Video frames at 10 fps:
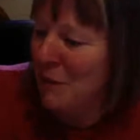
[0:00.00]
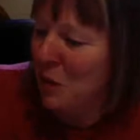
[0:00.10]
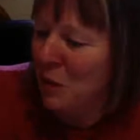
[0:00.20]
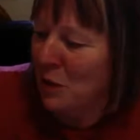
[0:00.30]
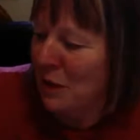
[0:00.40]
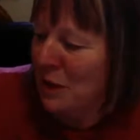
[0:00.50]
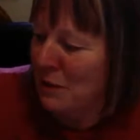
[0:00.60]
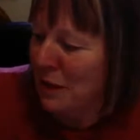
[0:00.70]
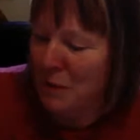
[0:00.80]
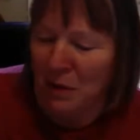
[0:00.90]
not one of these
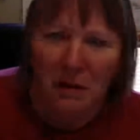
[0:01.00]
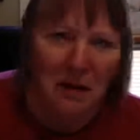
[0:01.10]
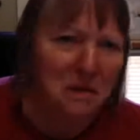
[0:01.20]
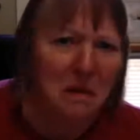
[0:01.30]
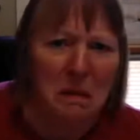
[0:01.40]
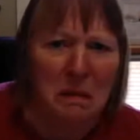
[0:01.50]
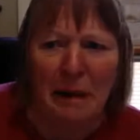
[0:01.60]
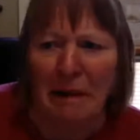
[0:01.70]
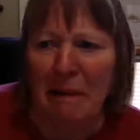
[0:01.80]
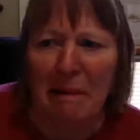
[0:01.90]
people who goes, oh
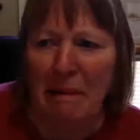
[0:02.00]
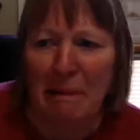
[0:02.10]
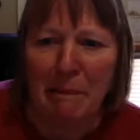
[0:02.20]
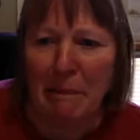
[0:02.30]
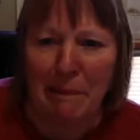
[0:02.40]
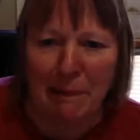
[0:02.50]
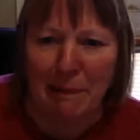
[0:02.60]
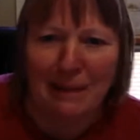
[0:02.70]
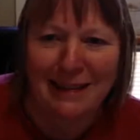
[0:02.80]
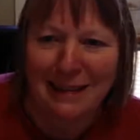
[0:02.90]
my God,
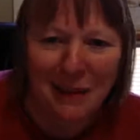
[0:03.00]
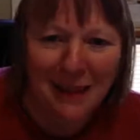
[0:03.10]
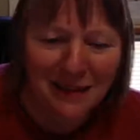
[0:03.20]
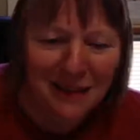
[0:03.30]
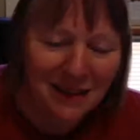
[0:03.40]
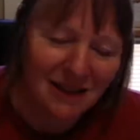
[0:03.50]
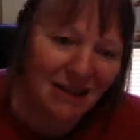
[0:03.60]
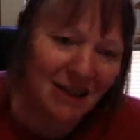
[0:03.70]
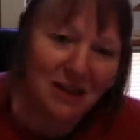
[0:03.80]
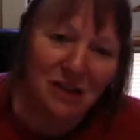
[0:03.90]
oh, because
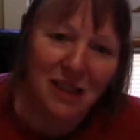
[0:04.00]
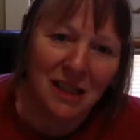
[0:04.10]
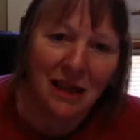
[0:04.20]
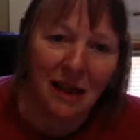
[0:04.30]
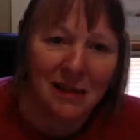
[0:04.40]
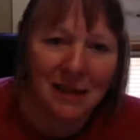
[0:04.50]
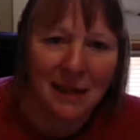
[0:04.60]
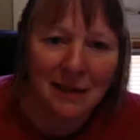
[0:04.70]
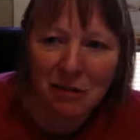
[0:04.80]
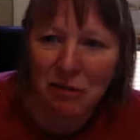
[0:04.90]
I just see it as the
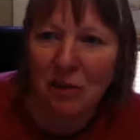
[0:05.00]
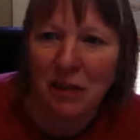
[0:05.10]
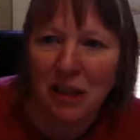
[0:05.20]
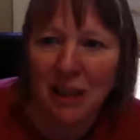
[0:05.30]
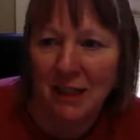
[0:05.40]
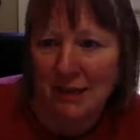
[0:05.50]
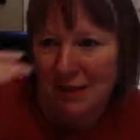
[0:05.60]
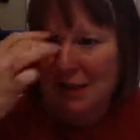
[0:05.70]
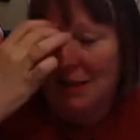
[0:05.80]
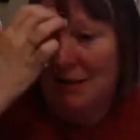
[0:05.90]
astrology,
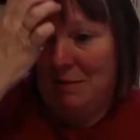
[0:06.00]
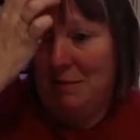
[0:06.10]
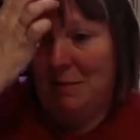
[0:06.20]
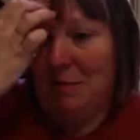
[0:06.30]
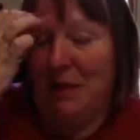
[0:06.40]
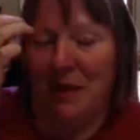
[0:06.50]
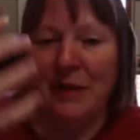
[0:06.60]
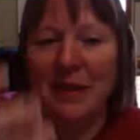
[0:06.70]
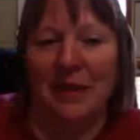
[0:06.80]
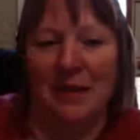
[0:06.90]
and you know,
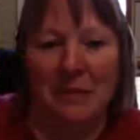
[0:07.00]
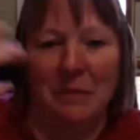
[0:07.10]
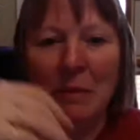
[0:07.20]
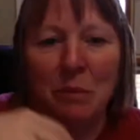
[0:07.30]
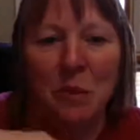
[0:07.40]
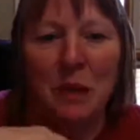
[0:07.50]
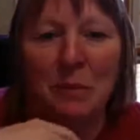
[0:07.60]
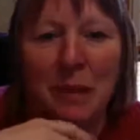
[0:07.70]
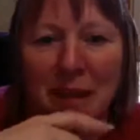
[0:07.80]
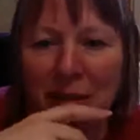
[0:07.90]
it's kind of been brought
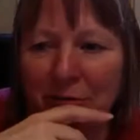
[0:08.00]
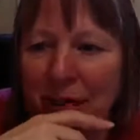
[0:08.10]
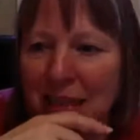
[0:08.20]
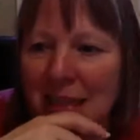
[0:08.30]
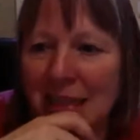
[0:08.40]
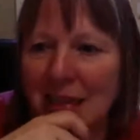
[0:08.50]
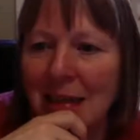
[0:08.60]
up in our face.